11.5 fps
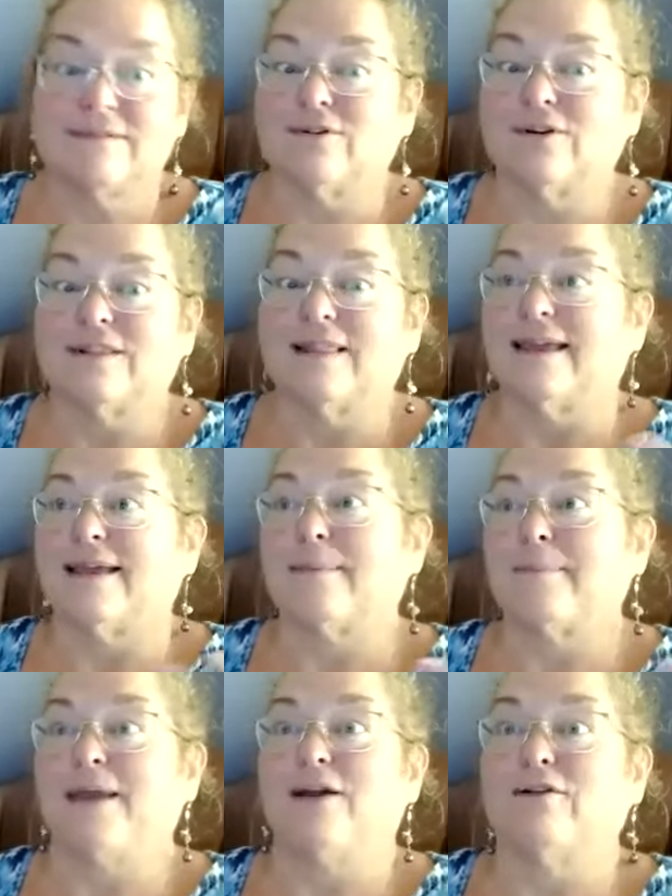or like
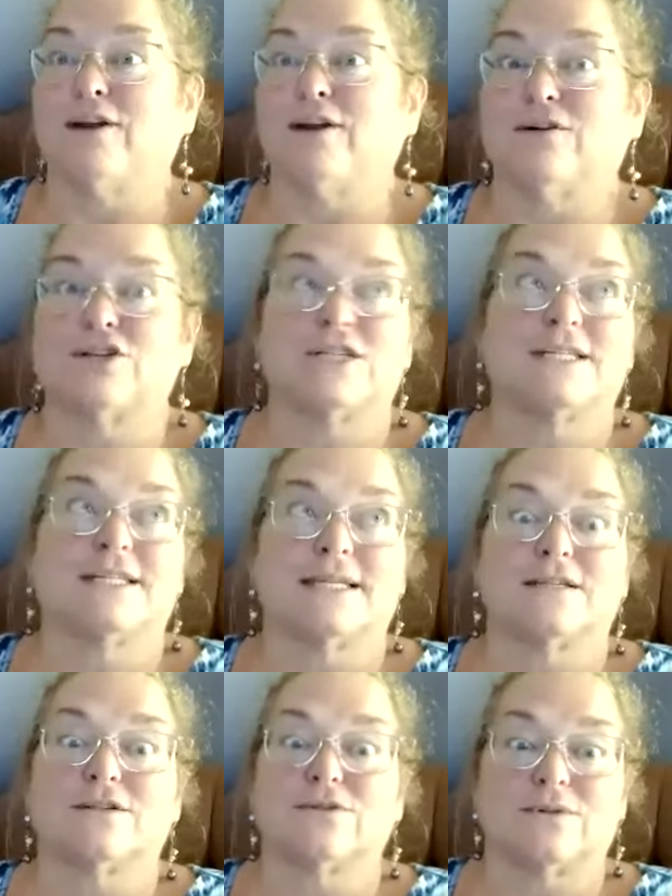Mary or
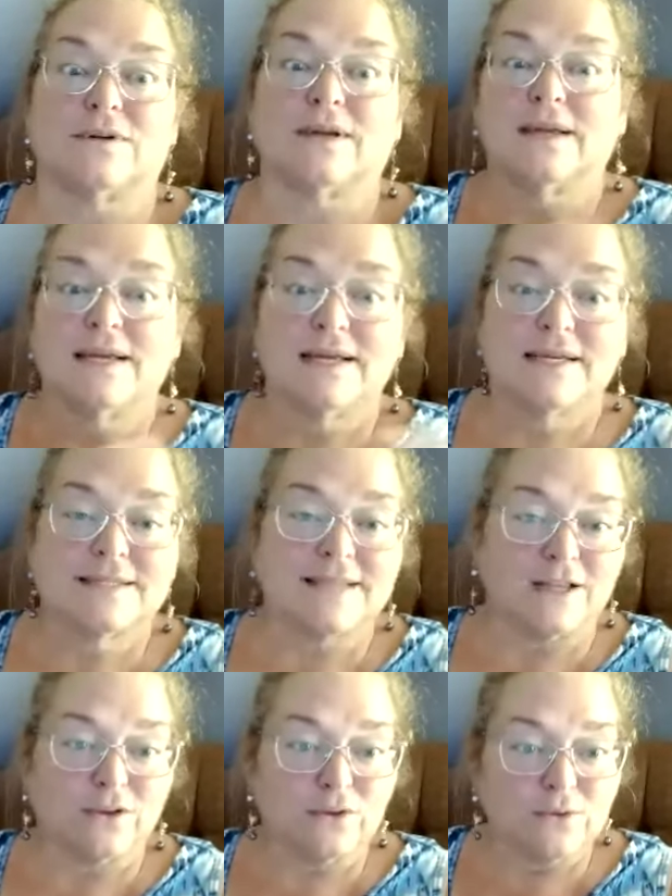Jesus or
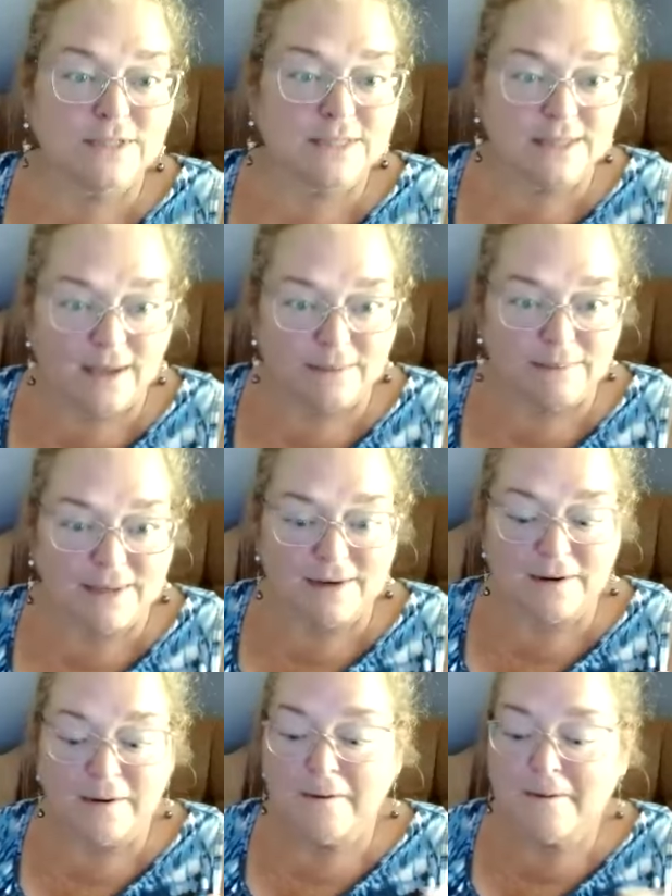Saint Lucy. I
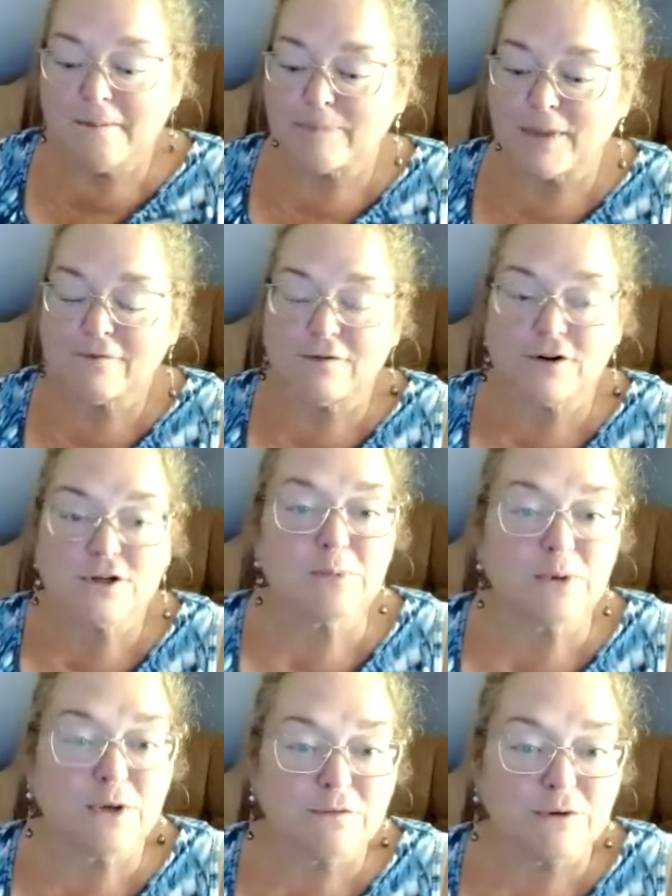mean, my first
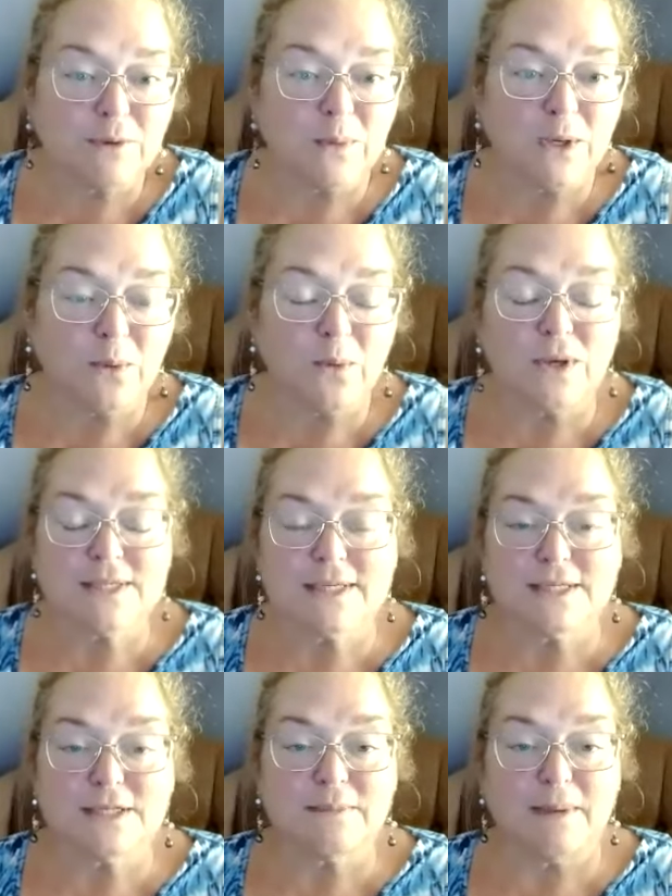boyfriend, when he walked
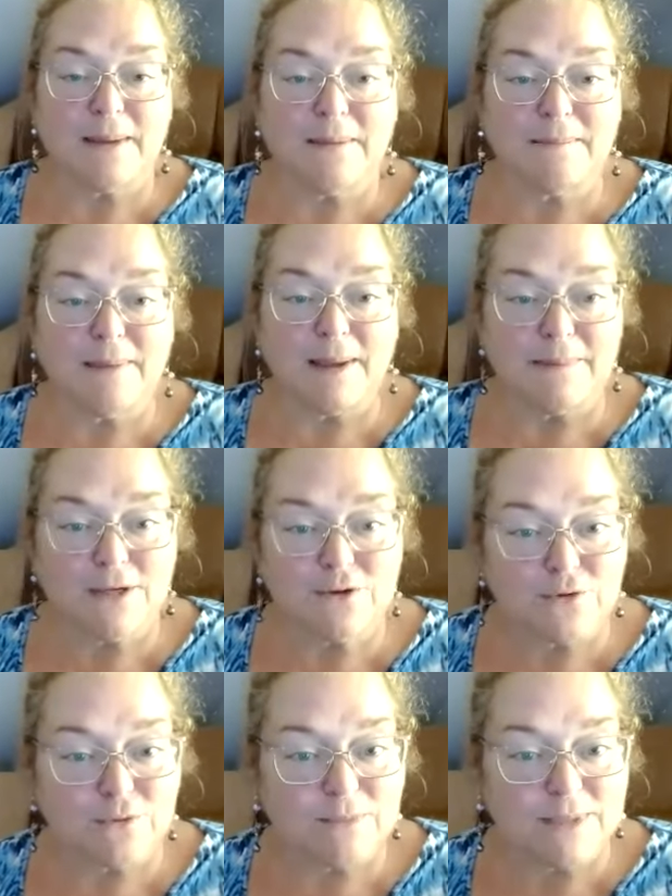into my
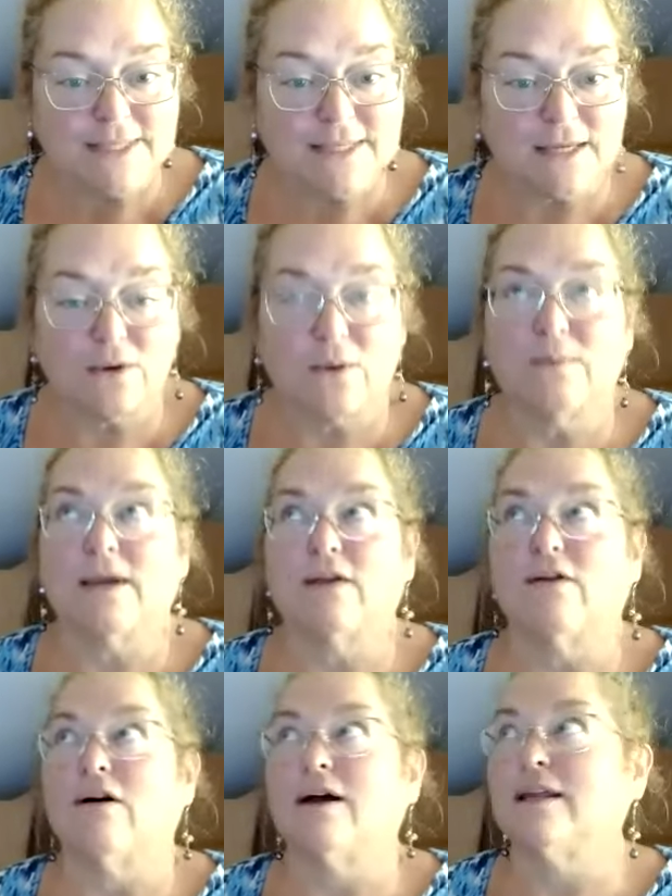bedroom, he said, "Oh my
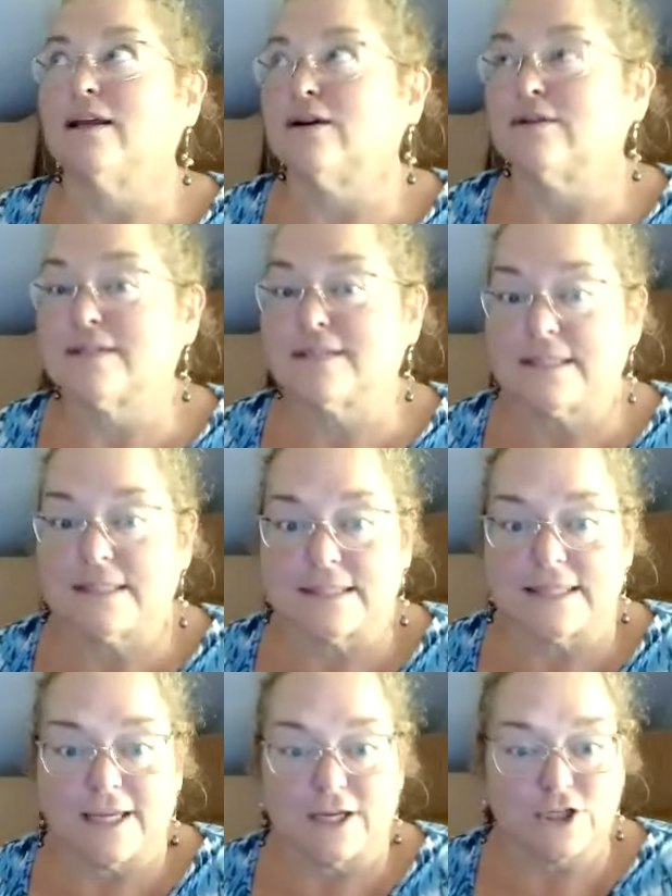God," he goes, "this is
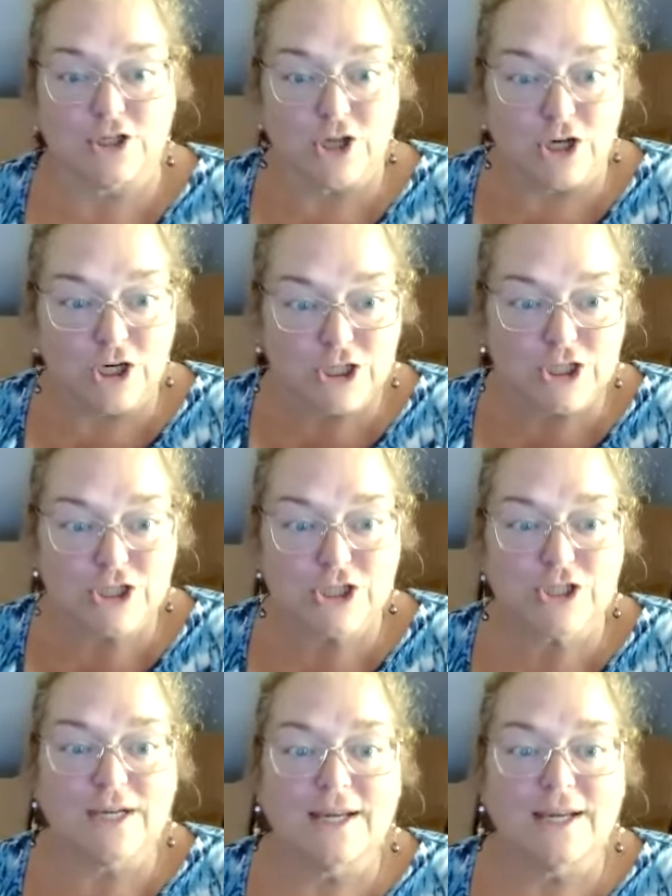like a church."